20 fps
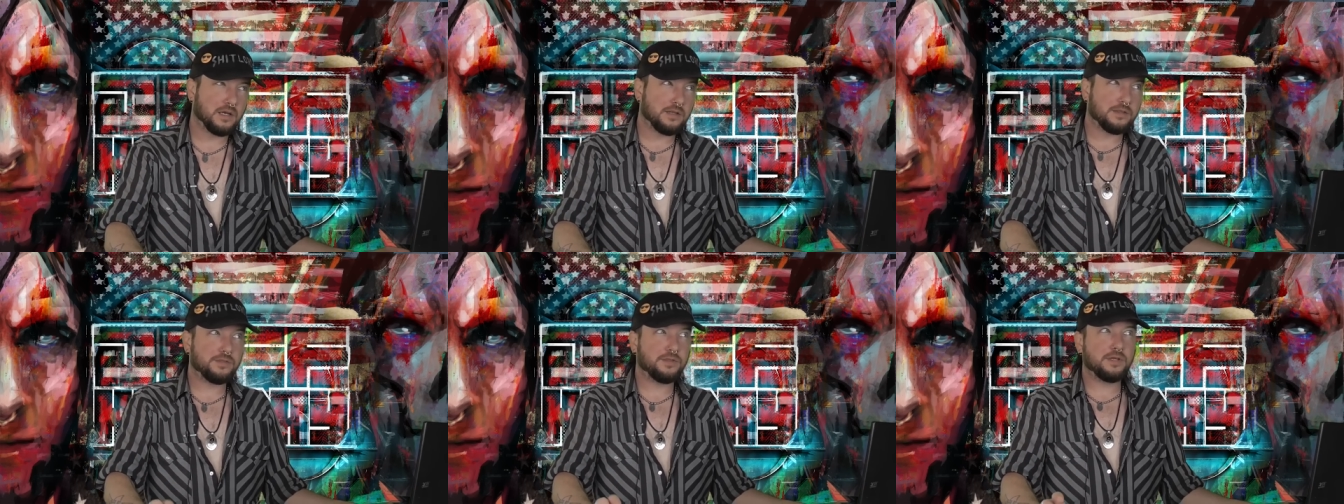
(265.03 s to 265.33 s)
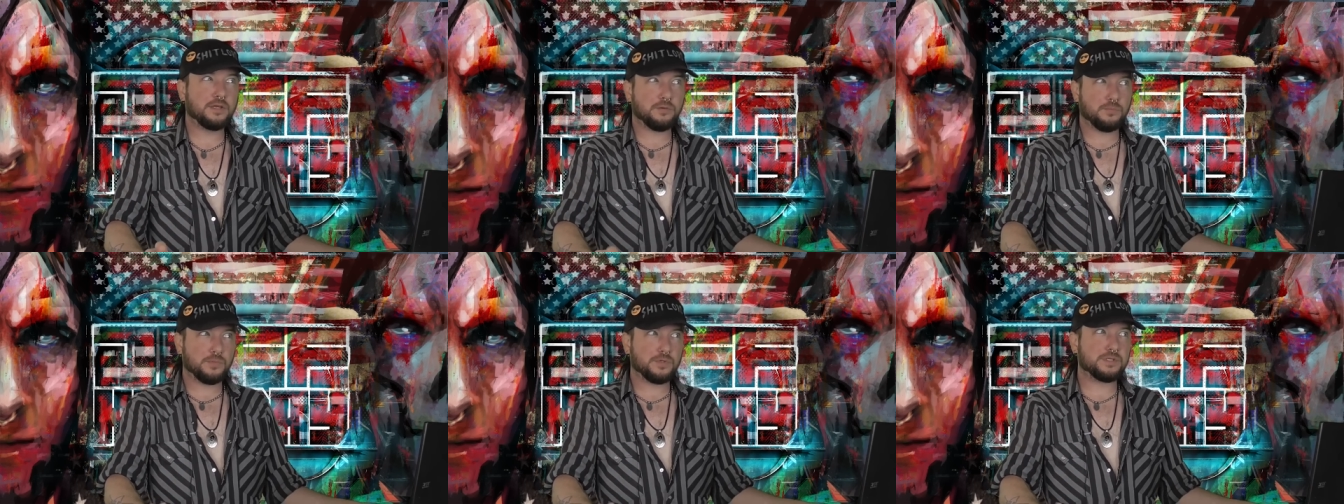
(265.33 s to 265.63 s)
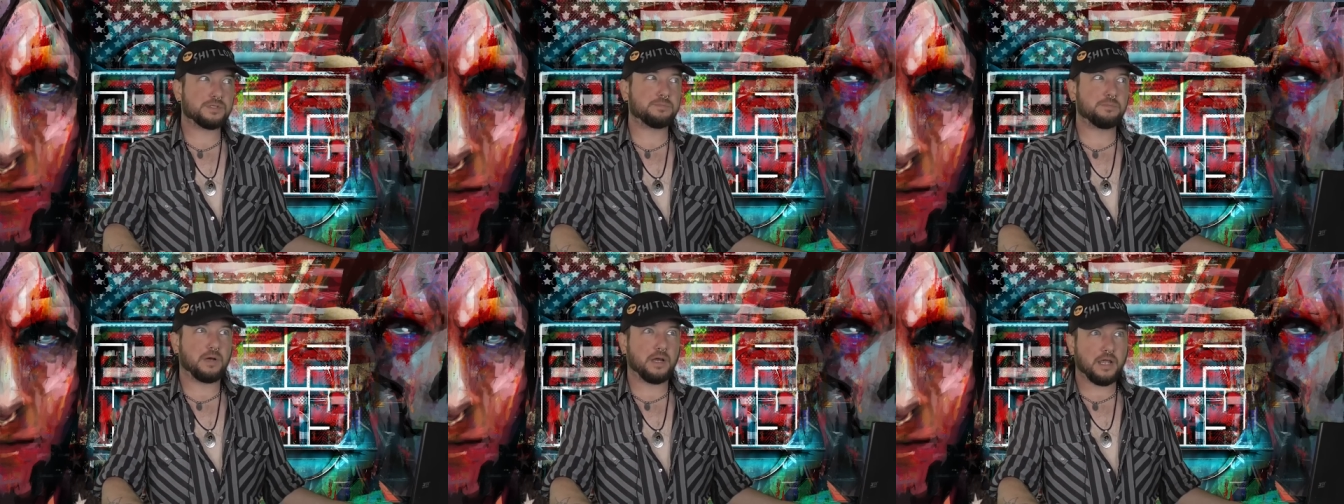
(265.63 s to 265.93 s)
I think it
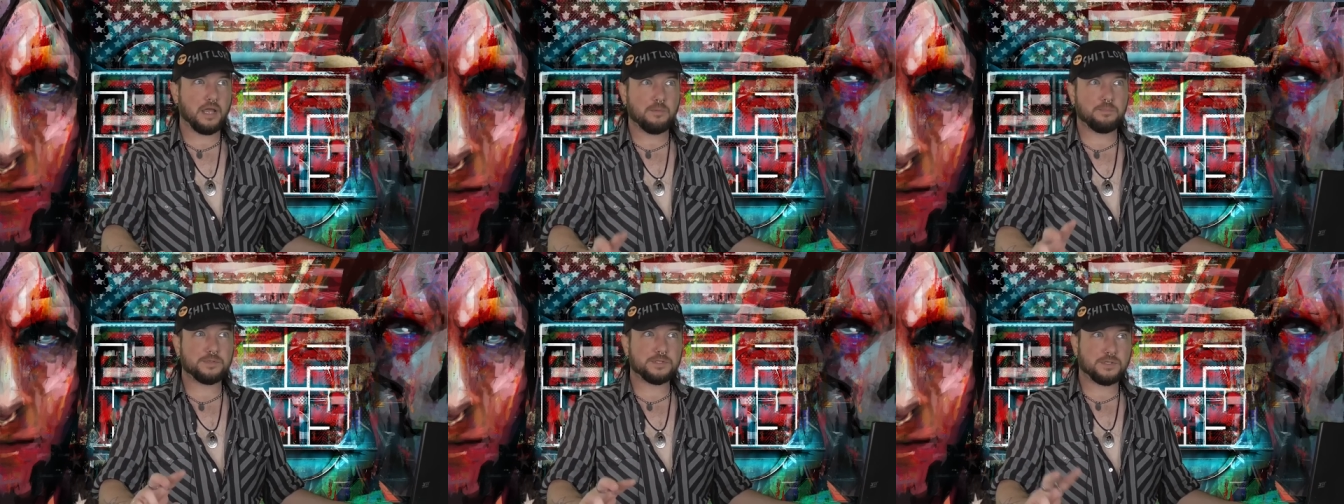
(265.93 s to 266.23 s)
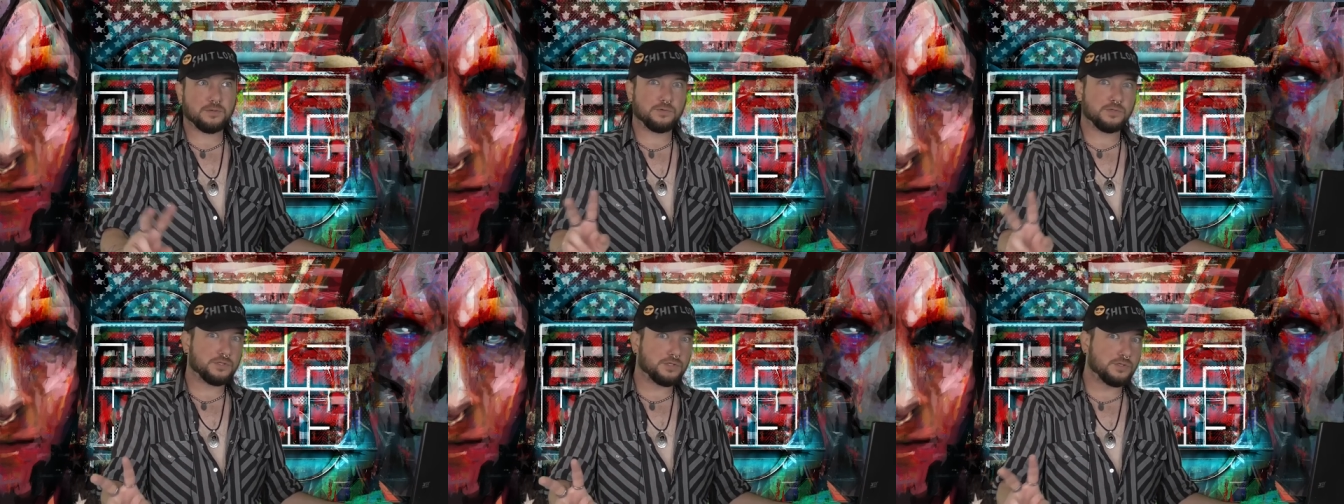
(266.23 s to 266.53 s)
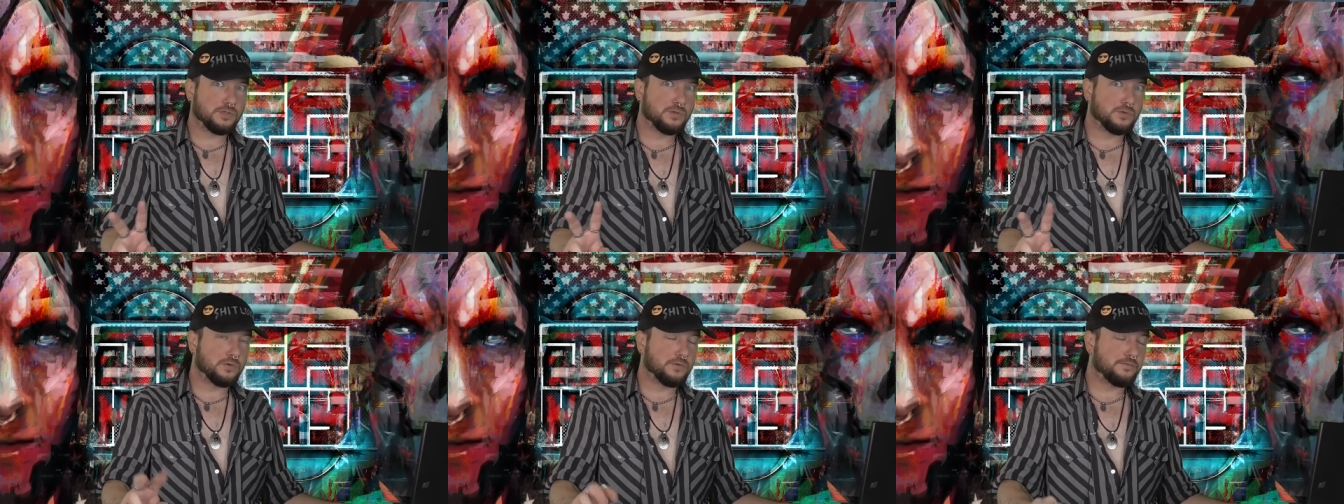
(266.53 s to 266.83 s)
was my episode
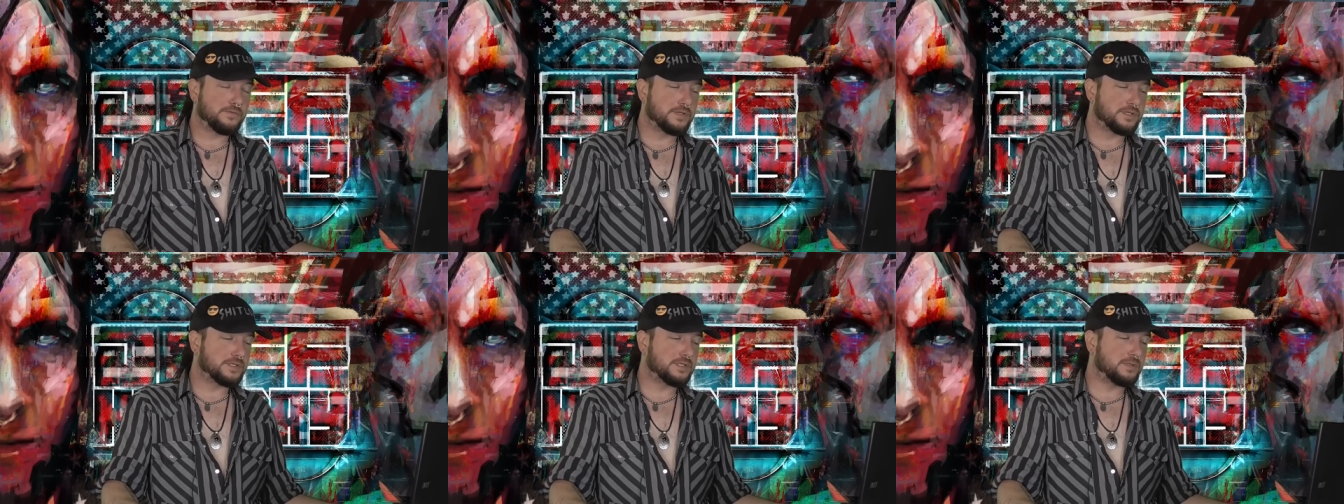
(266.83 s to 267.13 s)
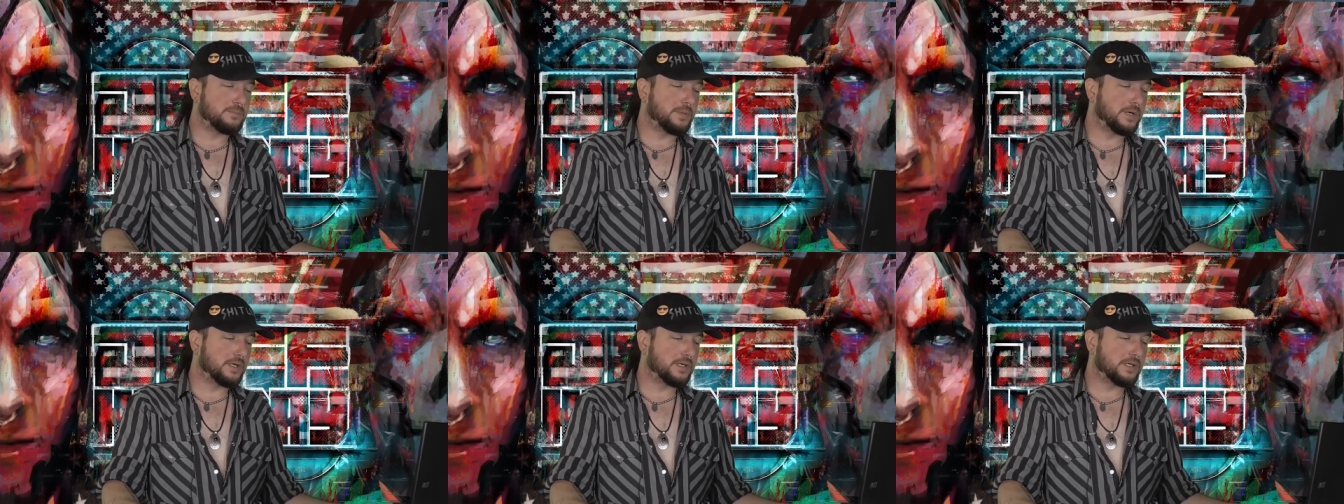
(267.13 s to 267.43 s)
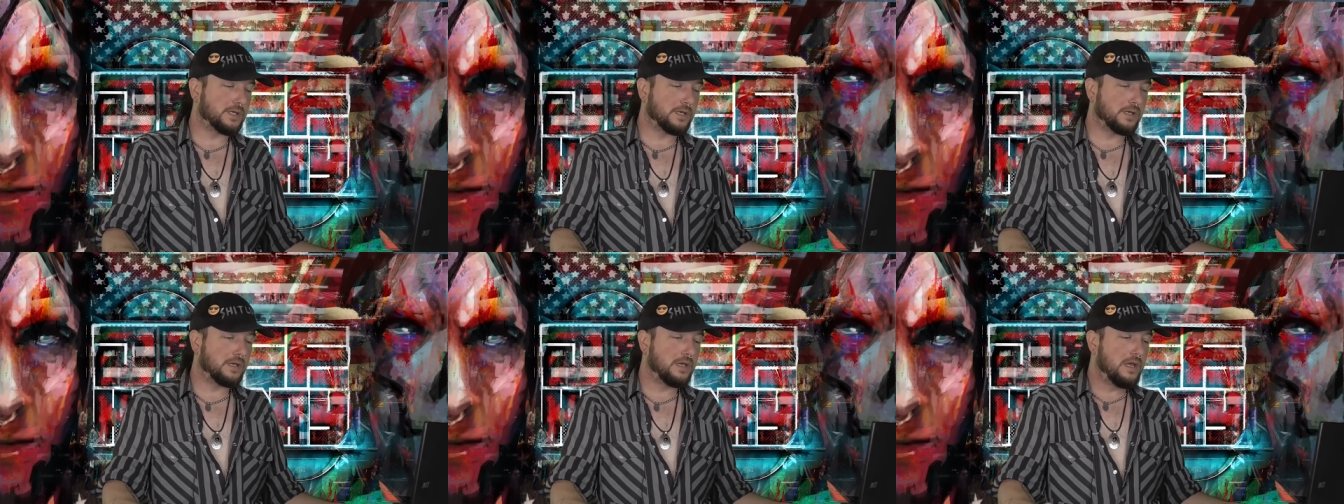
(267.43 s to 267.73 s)
two of this
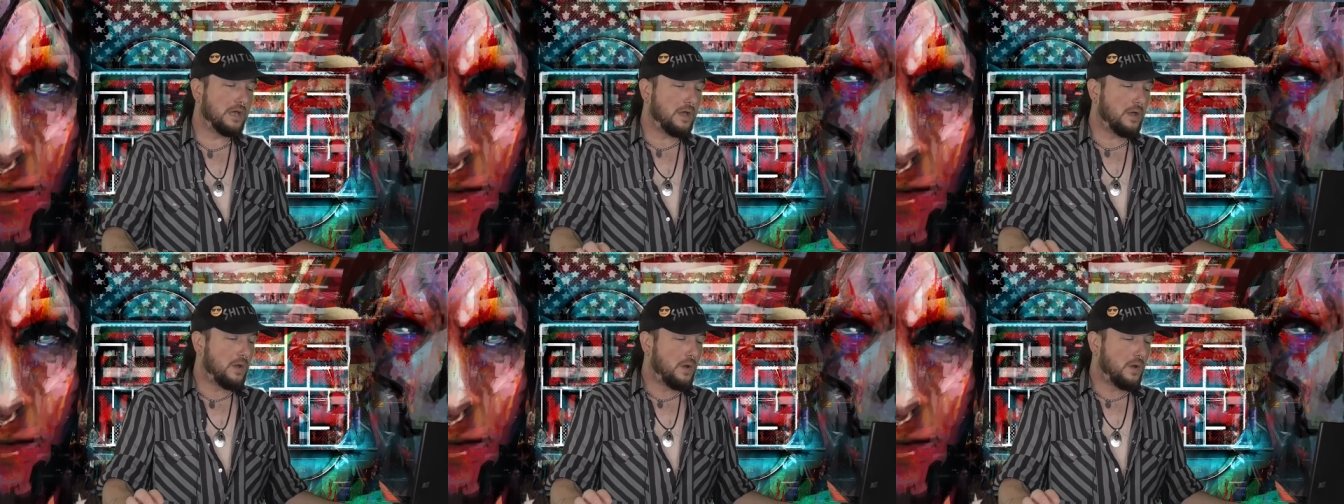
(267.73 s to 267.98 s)
debunking,